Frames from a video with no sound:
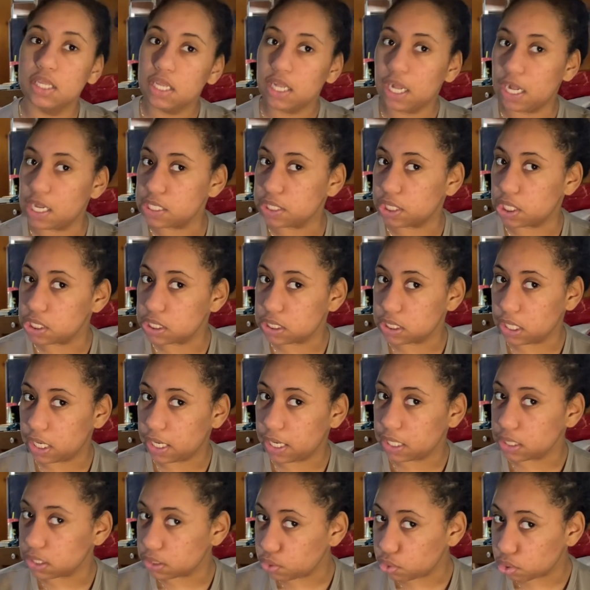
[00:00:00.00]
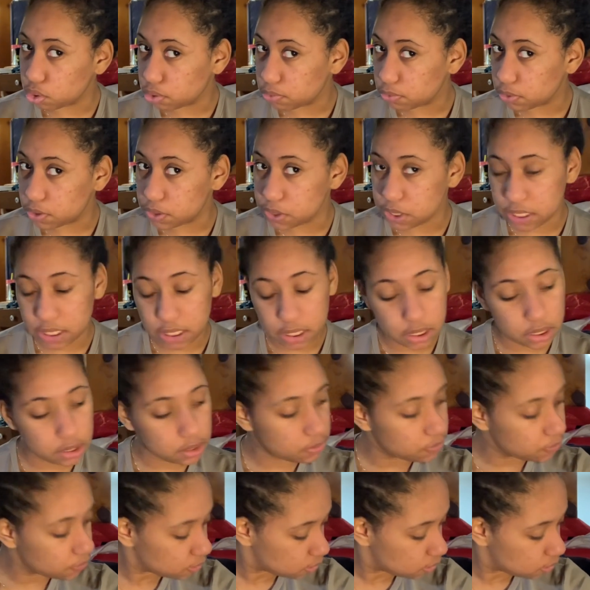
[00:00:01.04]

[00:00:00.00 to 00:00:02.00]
As y'all see, I got the cornrows in